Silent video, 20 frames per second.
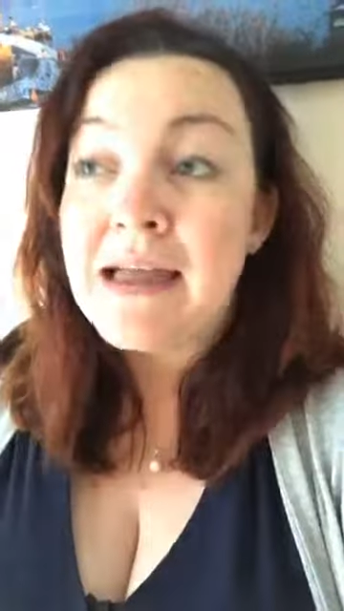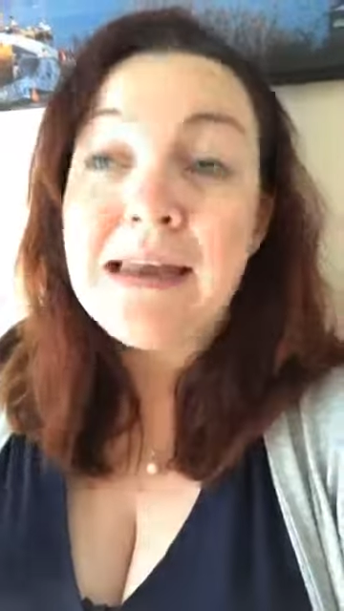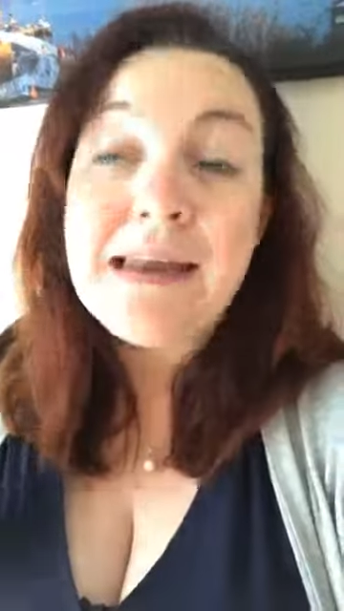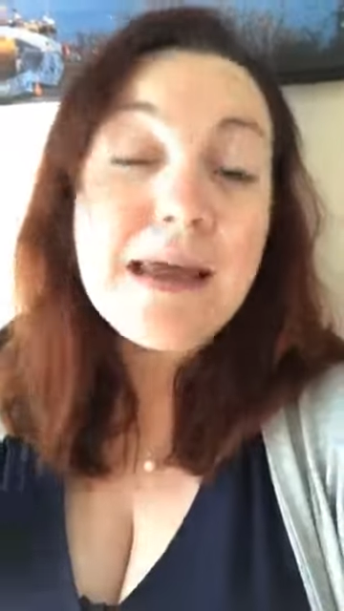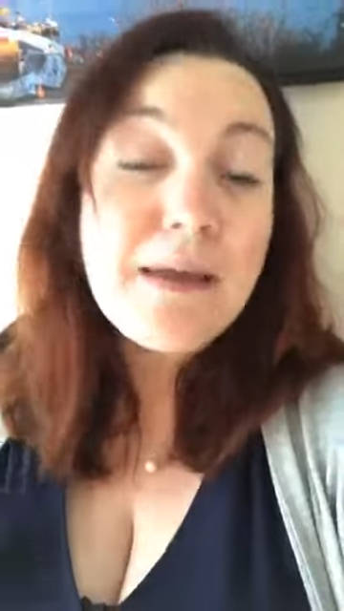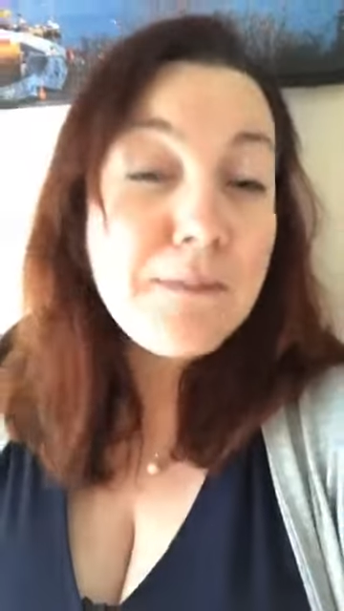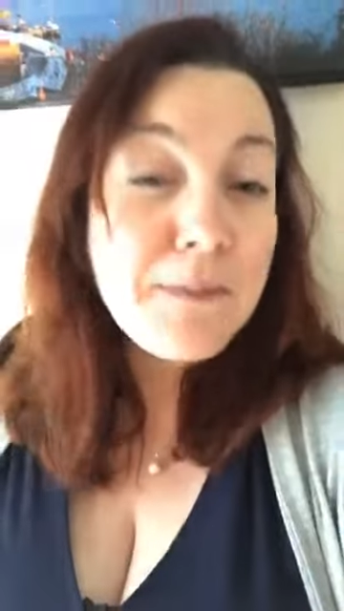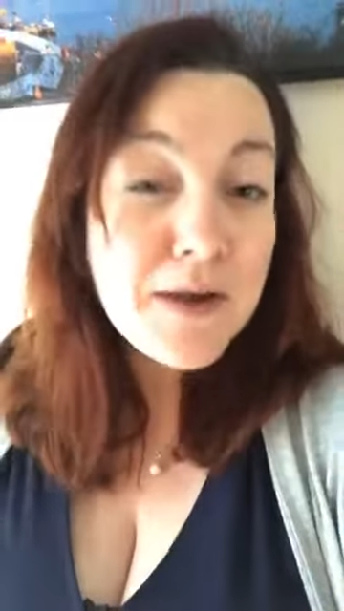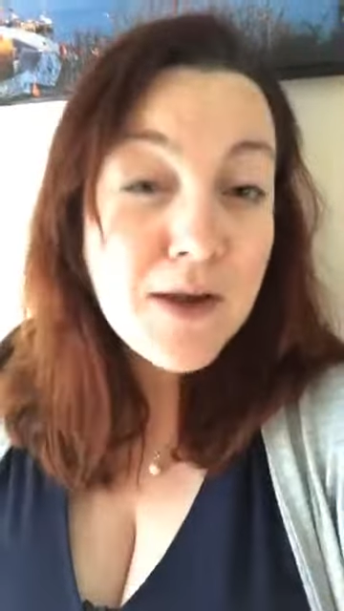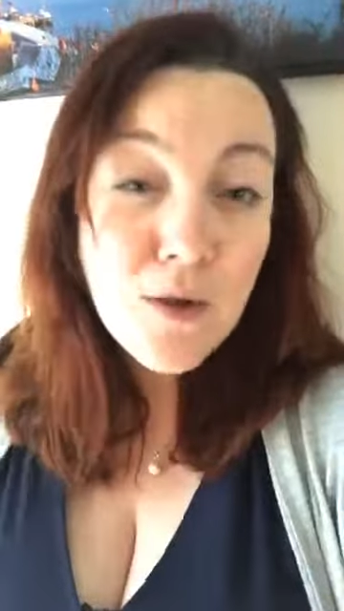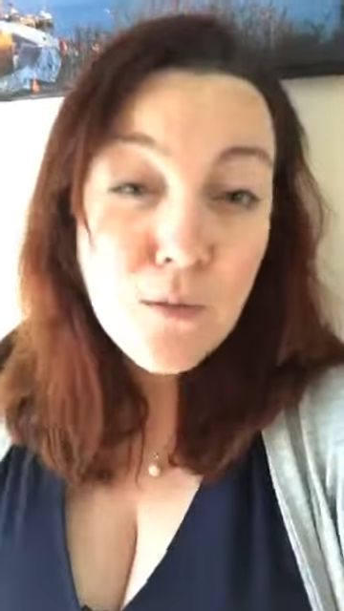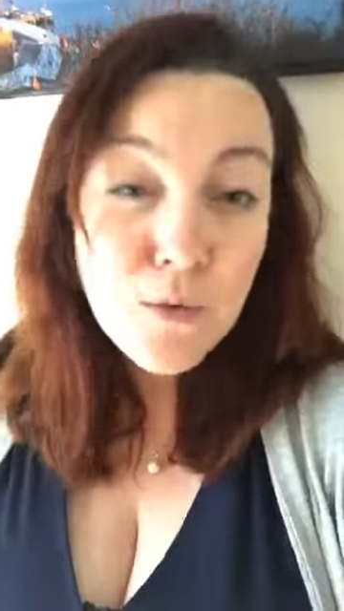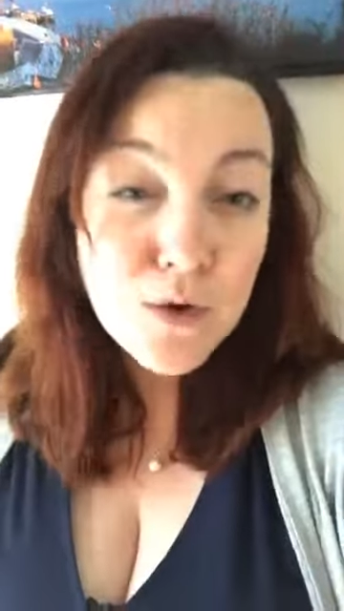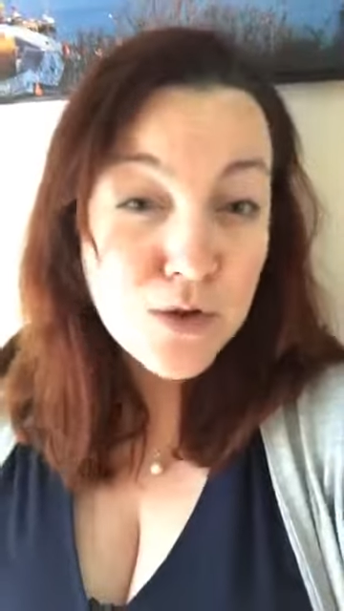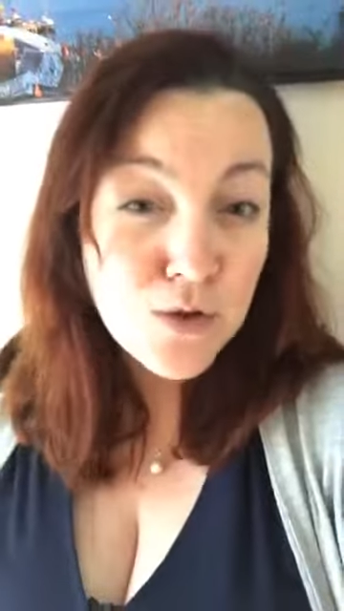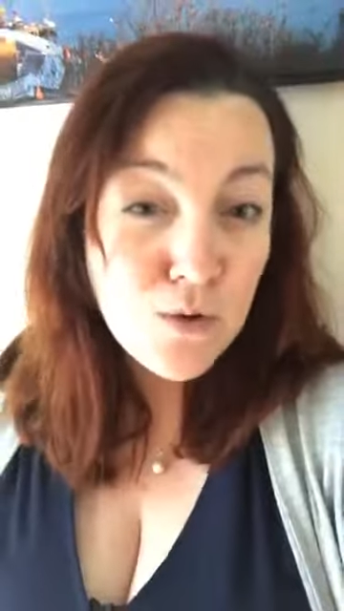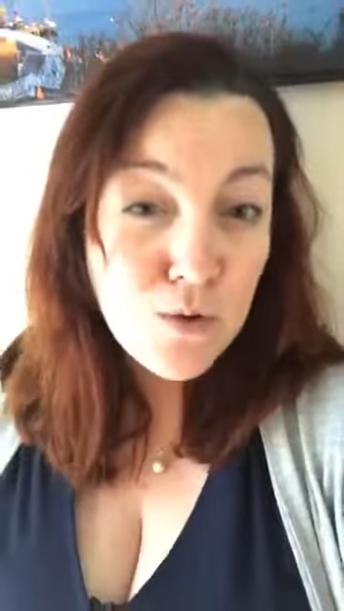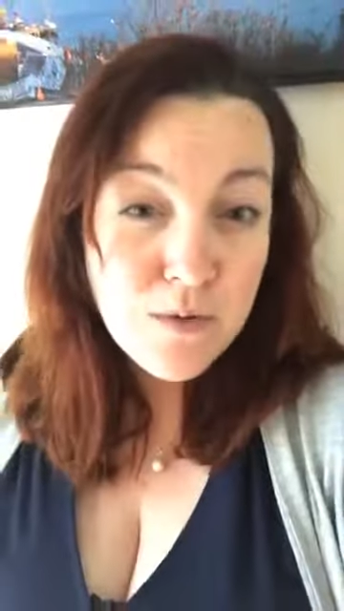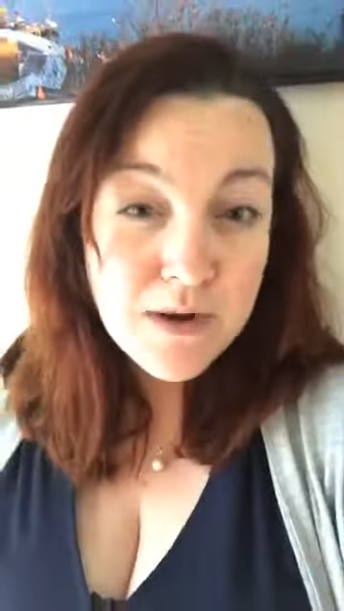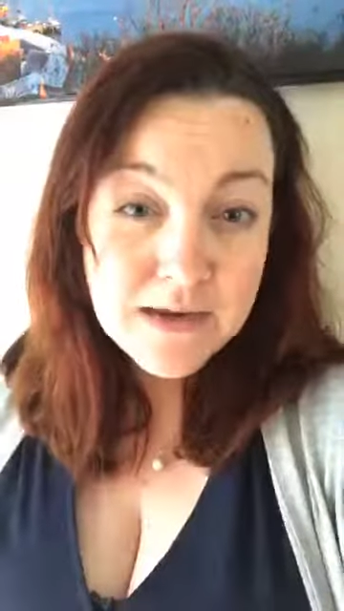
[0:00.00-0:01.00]
let me know what
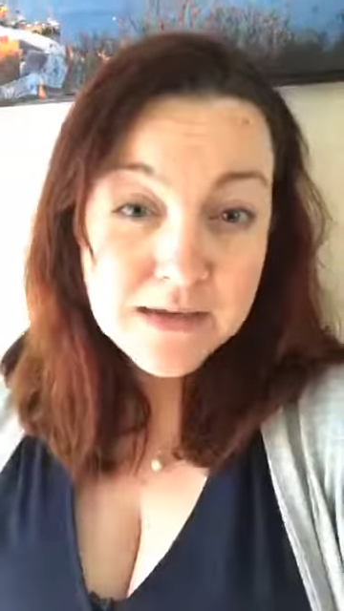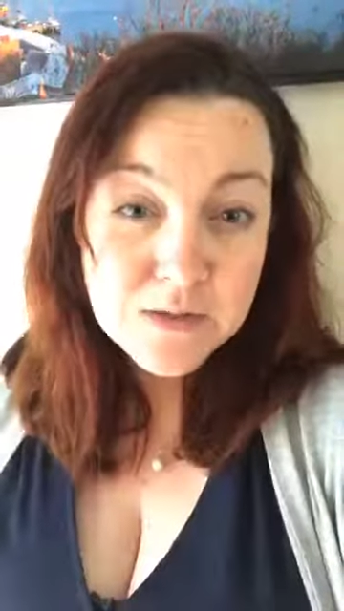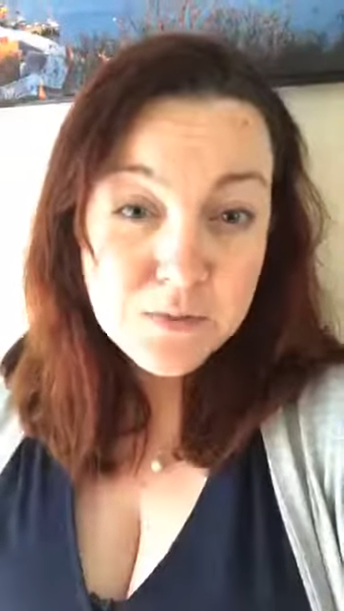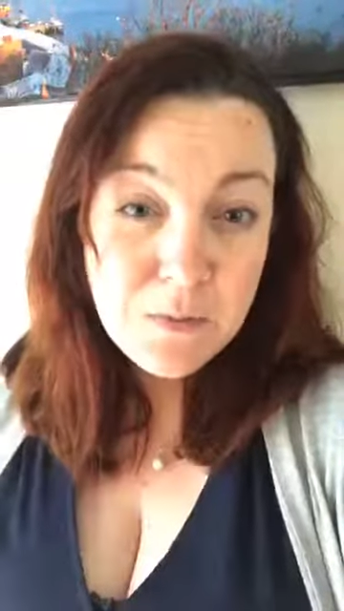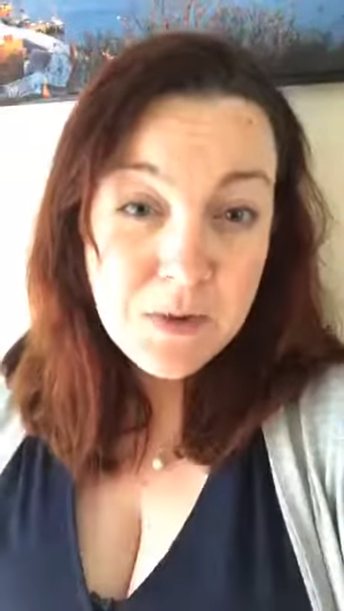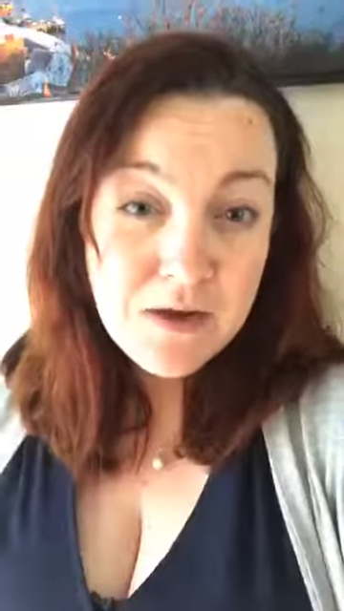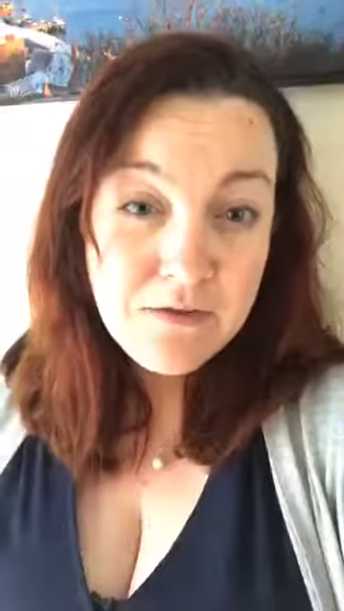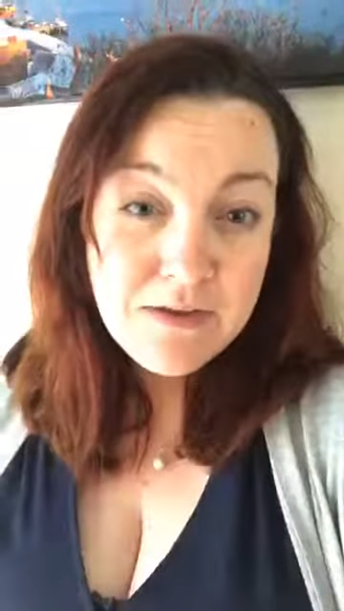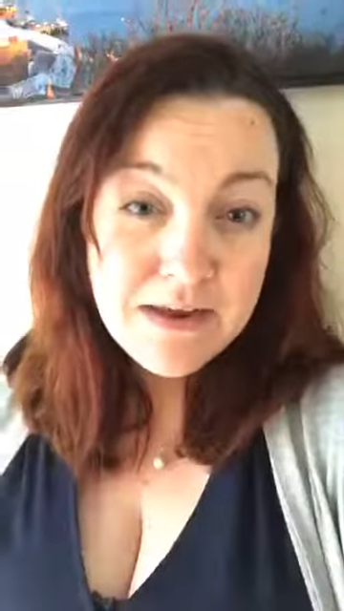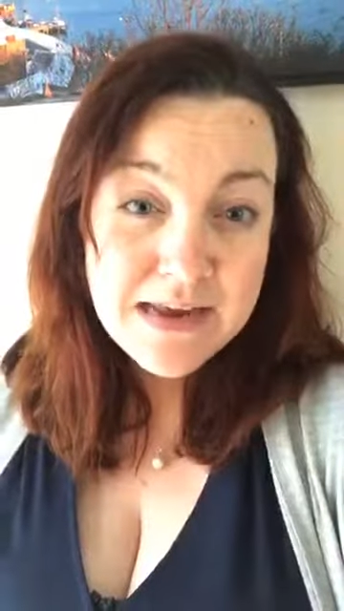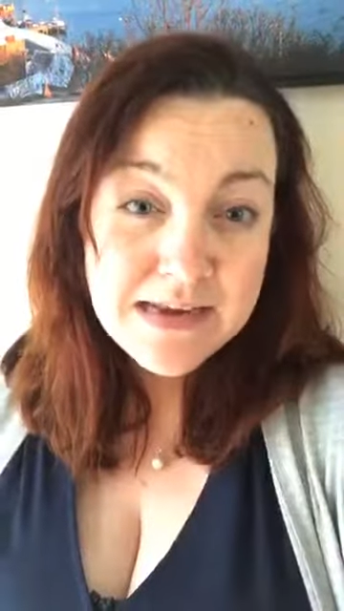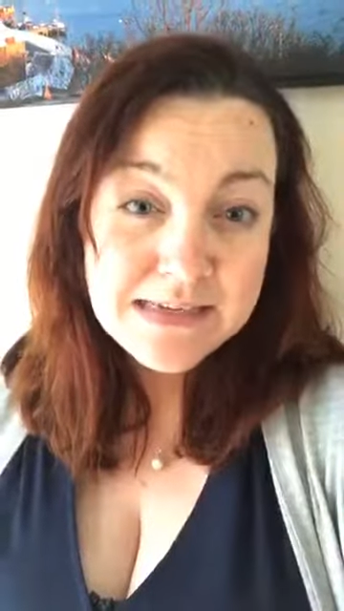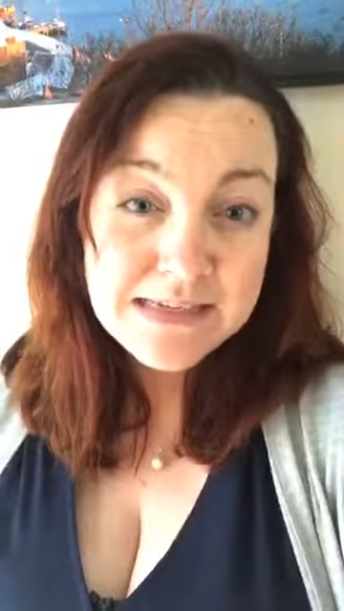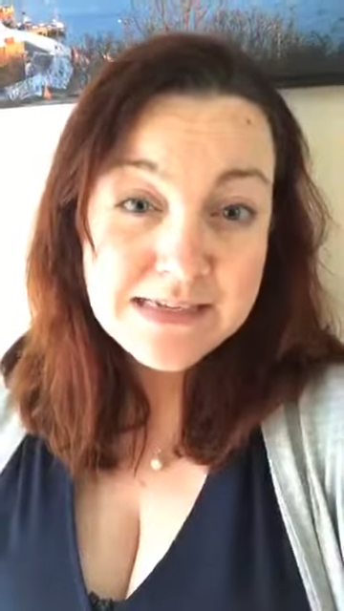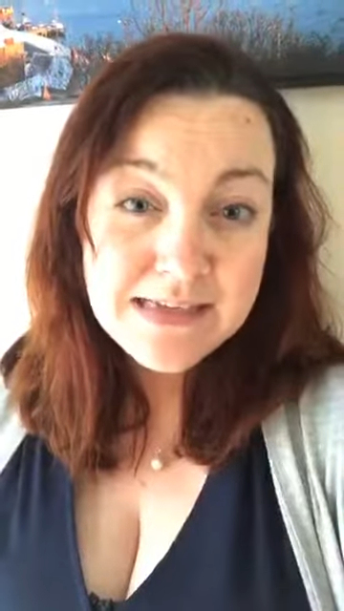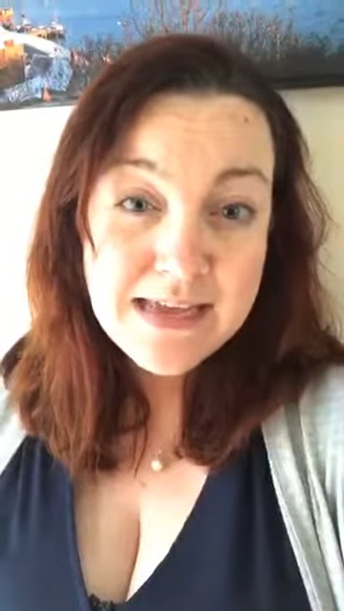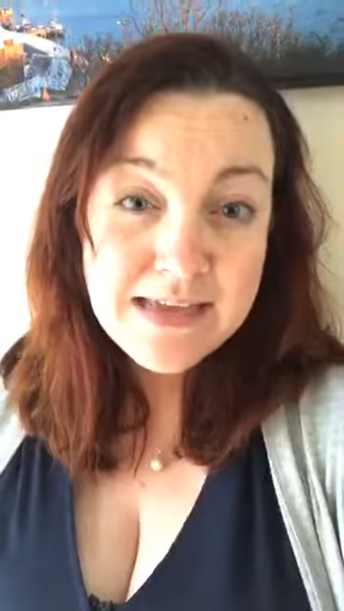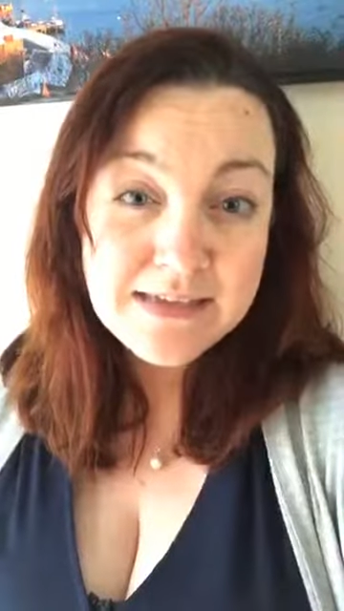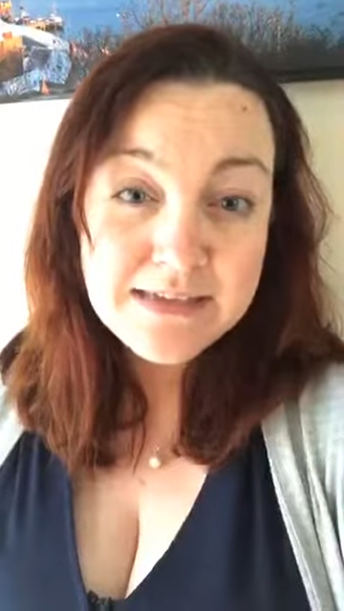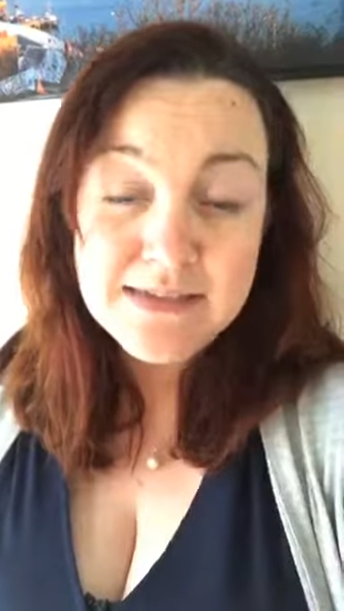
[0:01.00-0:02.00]
your
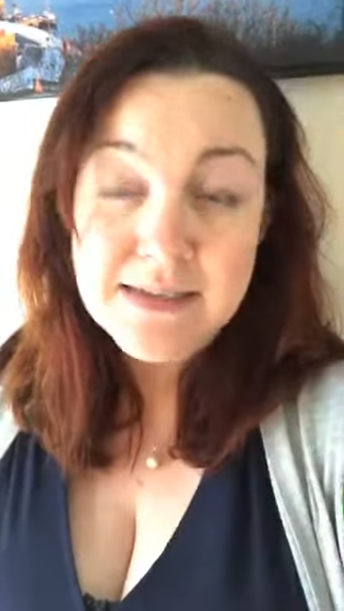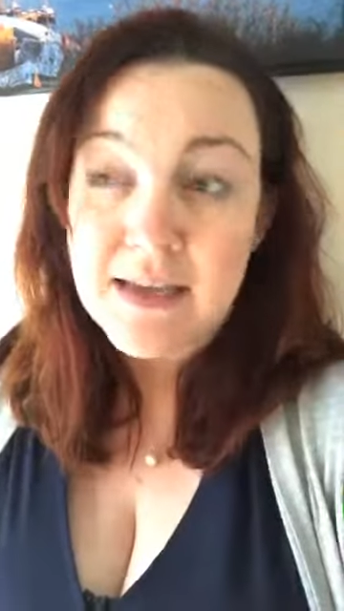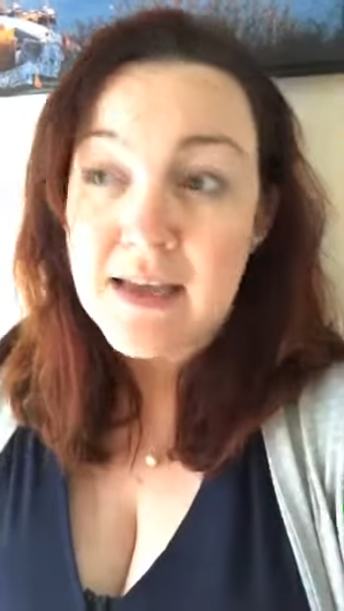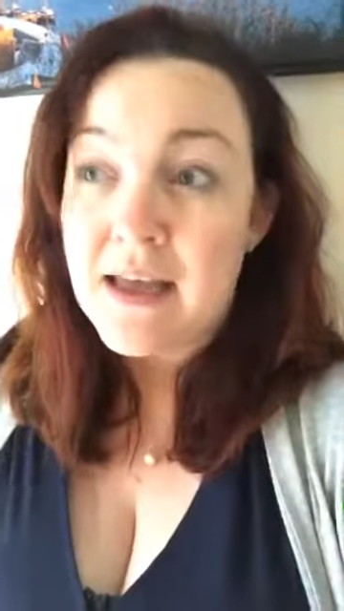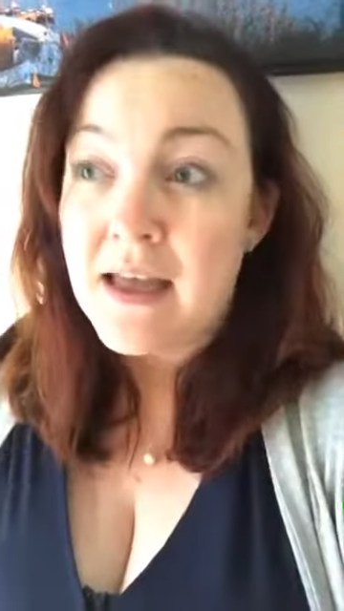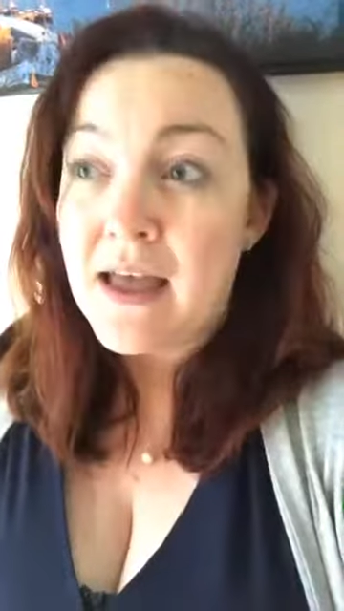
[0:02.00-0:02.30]
experience is.